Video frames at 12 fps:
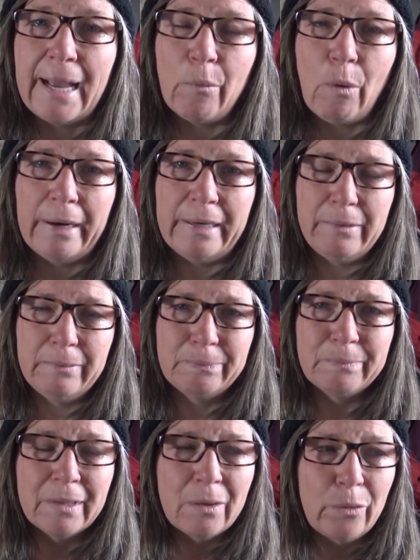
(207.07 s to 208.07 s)
The thing I wanted
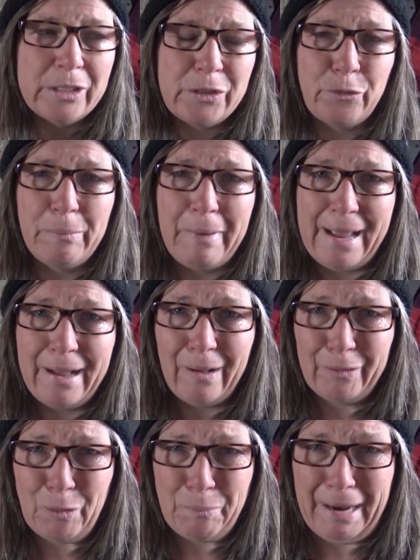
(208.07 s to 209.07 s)
was for my
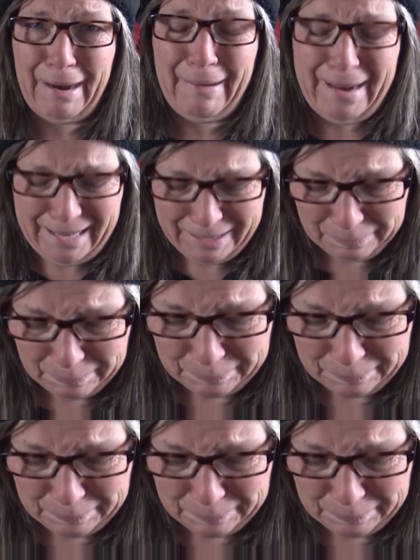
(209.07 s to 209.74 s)
Huckleberry